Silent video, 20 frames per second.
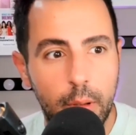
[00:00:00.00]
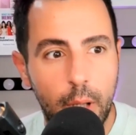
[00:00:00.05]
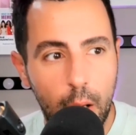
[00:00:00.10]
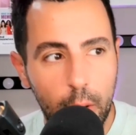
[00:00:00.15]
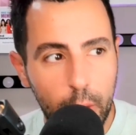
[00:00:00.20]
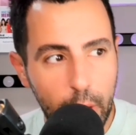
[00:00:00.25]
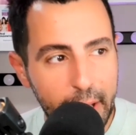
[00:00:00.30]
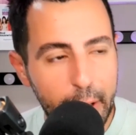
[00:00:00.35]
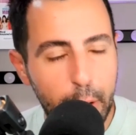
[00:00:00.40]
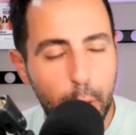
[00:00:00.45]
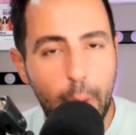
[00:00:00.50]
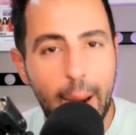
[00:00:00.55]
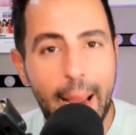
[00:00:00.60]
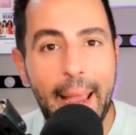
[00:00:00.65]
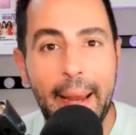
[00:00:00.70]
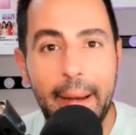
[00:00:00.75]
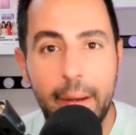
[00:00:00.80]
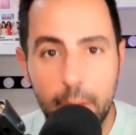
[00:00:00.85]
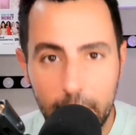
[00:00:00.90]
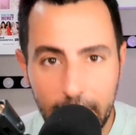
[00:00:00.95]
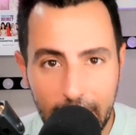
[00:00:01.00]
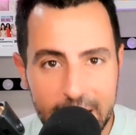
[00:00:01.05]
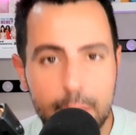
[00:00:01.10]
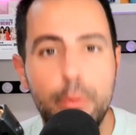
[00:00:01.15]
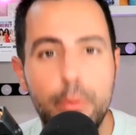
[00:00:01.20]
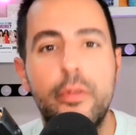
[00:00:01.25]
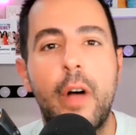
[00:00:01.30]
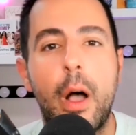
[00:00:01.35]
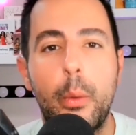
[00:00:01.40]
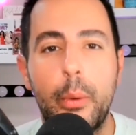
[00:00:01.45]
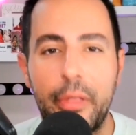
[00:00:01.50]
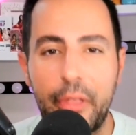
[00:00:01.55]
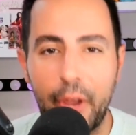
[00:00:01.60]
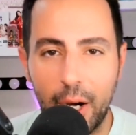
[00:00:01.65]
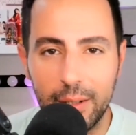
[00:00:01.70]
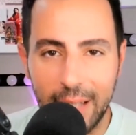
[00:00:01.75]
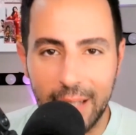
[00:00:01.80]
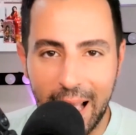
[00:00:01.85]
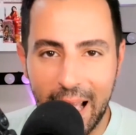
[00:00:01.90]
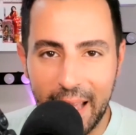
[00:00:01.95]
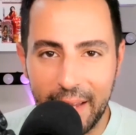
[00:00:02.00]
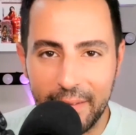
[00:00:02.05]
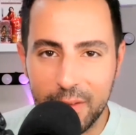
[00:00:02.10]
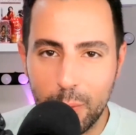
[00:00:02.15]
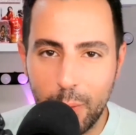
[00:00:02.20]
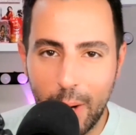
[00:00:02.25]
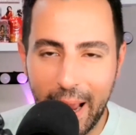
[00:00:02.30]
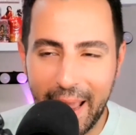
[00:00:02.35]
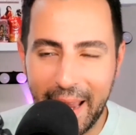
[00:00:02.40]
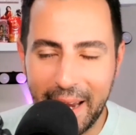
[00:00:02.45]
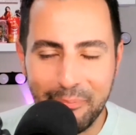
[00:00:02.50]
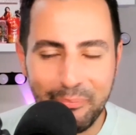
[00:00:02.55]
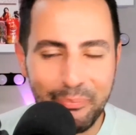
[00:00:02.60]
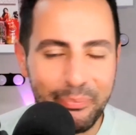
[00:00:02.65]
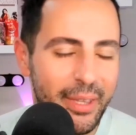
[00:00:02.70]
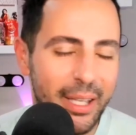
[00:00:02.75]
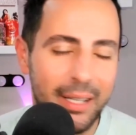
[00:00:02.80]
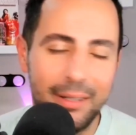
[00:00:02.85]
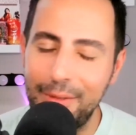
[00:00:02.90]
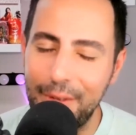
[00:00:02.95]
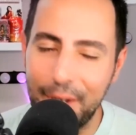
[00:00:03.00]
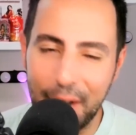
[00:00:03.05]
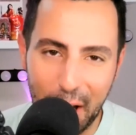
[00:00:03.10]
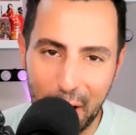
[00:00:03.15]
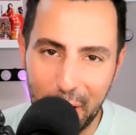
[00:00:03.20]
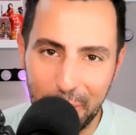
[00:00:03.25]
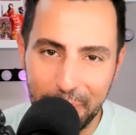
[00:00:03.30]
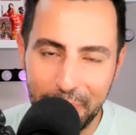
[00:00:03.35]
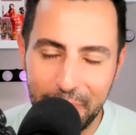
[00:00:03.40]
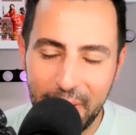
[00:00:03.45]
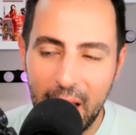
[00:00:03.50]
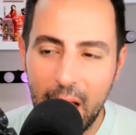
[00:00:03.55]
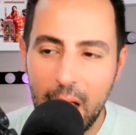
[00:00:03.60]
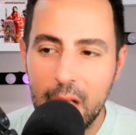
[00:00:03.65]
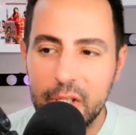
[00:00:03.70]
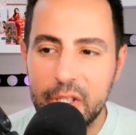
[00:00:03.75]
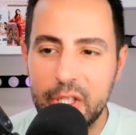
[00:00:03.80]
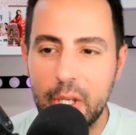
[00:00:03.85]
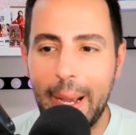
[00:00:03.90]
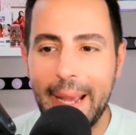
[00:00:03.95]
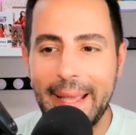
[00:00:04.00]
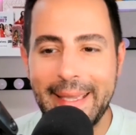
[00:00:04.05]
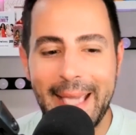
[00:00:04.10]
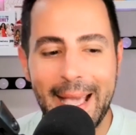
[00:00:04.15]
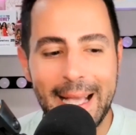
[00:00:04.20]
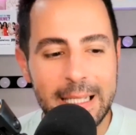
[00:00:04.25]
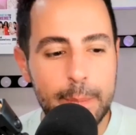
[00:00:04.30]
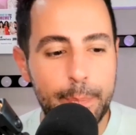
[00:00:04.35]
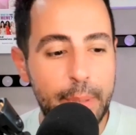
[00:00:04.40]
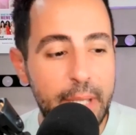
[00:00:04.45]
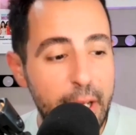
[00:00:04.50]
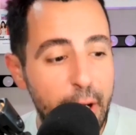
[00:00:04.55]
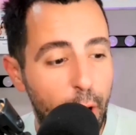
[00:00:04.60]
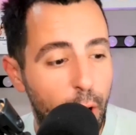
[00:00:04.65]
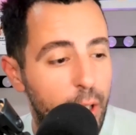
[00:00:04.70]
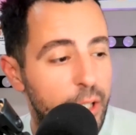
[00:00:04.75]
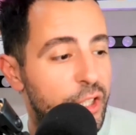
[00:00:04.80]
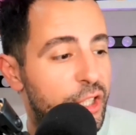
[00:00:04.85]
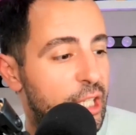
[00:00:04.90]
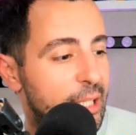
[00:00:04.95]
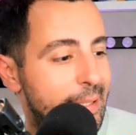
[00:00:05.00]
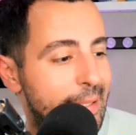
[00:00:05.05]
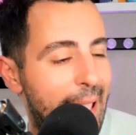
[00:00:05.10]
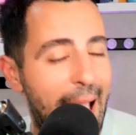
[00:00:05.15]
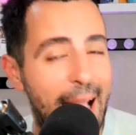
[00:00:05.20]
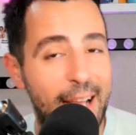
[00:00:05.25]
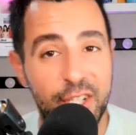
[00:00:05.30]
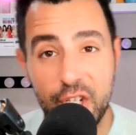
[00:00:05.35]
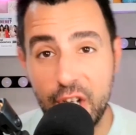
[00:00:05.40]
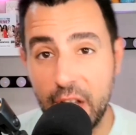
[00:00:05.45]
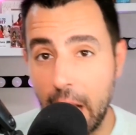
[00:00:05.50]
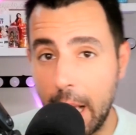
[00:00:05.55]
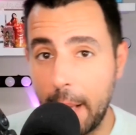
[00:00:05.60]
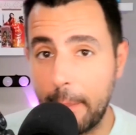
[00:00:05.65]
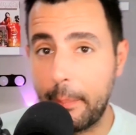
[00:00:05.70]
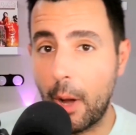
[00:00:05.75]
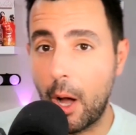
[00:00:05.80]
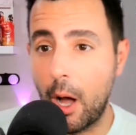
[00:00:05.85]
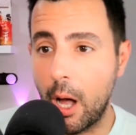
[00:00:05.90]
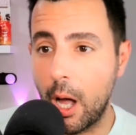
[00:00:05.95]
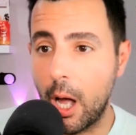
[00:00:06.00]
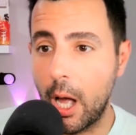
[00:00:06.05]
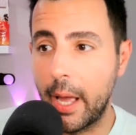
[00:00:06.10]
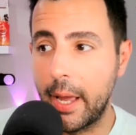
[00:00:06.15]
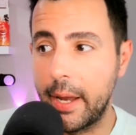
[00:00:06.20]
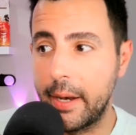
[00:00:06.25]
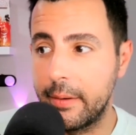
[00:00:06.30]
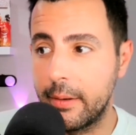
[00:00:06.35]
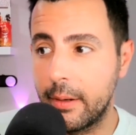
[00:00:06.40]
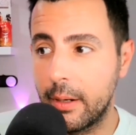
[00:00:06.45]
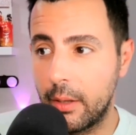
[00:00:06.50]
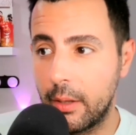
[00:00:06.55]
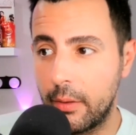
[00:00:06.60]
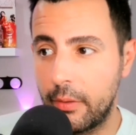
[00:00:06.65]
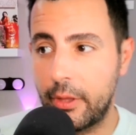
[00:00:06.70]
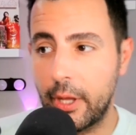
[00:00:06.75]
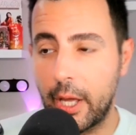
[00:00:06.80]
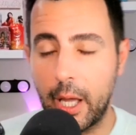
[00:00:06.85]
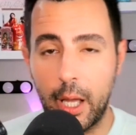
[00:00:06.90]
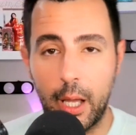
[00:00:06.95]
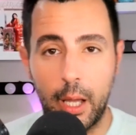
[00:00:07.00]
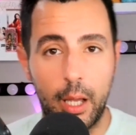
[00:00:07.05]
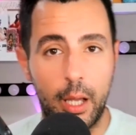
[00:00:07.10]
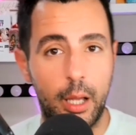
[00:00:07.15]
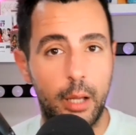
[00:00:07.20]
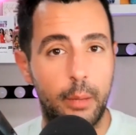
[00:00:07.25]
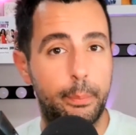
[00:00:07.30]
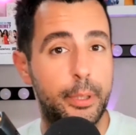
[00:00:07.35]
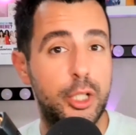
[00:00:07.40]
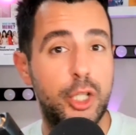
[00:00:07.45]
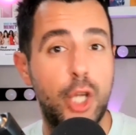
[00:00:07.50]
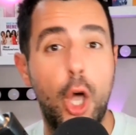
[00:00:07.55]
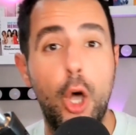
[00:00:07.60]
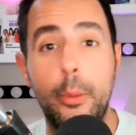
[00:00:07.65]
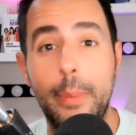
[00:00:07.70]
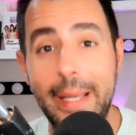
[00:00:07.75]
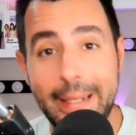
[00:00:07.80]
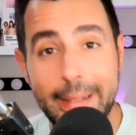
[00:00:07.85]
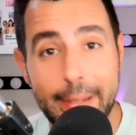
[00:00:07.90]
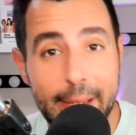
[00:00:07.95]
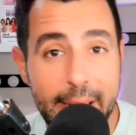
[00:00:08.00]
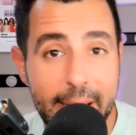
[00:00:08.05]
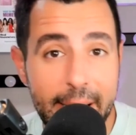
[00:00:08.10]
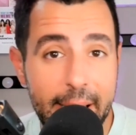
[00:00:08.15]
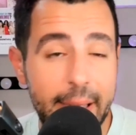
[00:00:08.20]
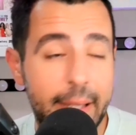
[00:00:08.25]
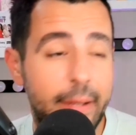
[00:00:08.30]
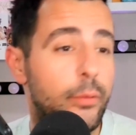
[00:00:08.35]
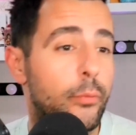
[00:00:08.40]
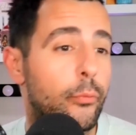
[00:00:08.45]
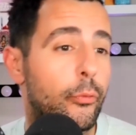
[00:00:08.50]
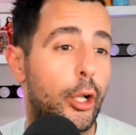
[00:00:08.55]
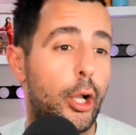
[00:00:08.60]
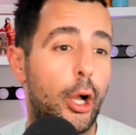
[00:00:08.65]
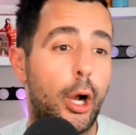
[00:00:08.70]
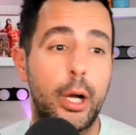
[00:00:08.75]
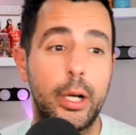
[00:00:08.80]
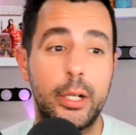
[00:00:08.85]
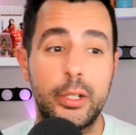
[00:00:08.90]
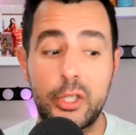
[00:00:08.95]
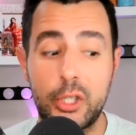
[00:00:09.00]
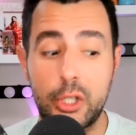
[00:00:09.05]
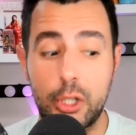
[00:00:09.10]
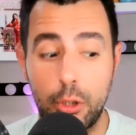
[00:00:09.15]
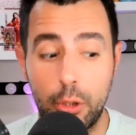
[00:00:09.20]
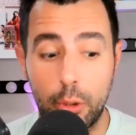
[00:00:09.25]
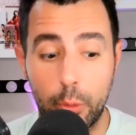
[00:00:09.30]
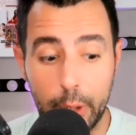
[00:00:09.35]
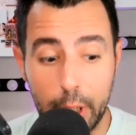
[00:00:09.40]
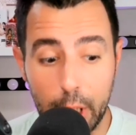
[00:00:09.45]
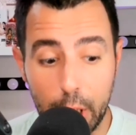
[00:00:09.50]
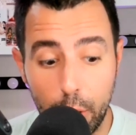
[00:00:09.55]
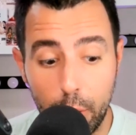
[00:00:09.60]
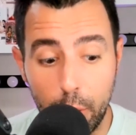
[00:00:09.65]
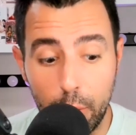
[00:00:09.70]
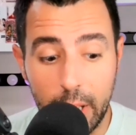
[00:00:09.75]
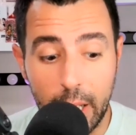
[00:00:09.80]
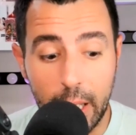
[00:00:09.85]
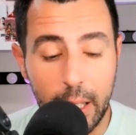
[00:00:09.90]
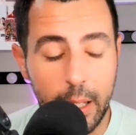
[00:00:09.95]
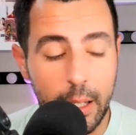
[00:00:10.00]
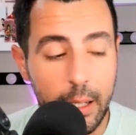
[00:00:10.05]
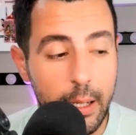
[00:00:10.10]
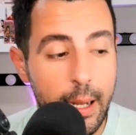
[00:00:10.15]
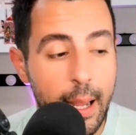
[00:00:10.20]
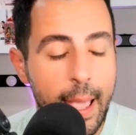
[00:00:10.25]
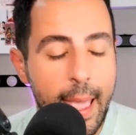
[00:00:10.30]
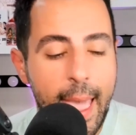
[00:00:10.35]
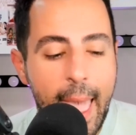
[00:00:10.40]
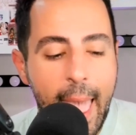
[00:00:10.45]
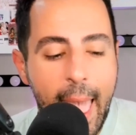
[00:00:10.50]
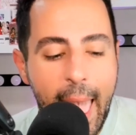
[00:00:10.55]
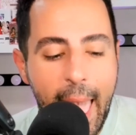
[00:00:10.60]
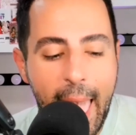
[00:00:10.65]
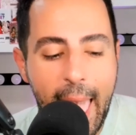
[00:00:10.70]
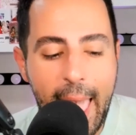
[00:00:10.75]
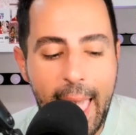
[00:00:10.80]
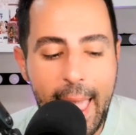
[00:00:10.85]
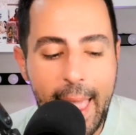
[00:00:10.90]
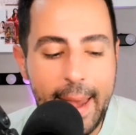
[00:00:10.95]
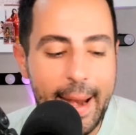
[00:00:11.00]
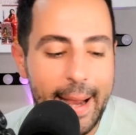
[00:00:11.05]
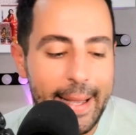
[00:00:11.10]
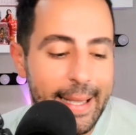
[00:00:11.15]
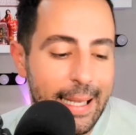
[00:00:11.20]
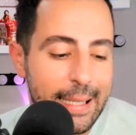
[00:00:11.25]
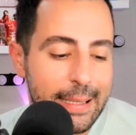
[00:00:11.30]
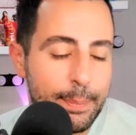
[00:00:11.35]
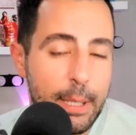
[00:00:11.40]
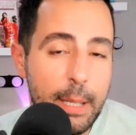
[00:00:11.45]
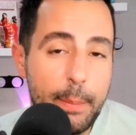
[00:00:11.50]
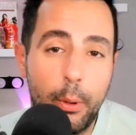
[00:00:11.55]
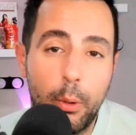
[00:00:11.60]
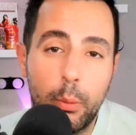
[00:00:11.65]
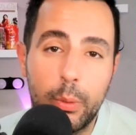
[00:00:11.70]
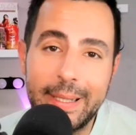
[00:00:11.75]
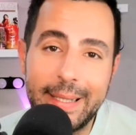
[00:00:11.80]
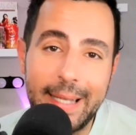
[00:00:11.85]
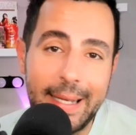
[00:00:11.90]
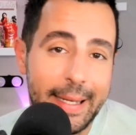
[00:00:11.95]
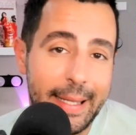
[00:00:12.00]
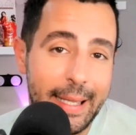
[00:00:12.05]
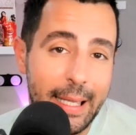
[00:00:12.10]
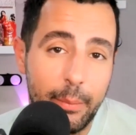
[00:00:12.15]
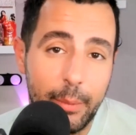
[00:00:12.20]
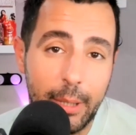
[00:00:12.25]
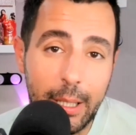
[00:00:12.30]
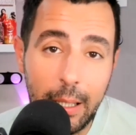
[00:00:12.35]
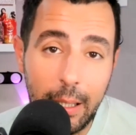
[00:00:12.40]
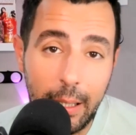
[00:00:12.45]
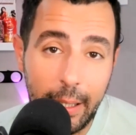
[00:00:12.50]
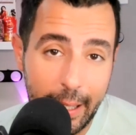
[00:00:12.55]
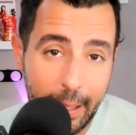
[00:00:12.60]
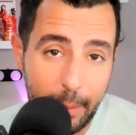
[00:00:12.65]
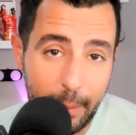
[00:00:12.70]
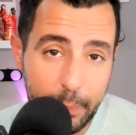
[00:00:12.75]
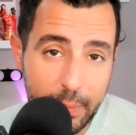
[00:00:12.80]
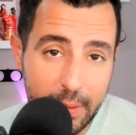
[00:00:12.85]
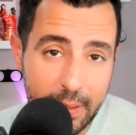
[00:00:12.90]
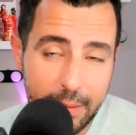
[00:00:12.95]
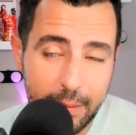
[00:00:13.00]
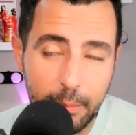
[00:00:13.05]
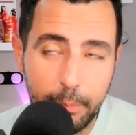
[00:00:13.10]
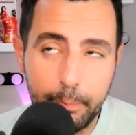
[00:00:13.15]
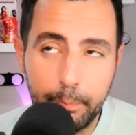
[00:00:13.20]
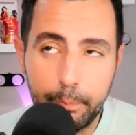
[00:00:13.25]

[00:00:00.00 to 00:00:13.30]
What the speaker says: okay, great. Let's move on with our lives, right? No. So I guess Peter is just catching up on the Potomac tea in regards to the reunion. And I guess people were sending him clips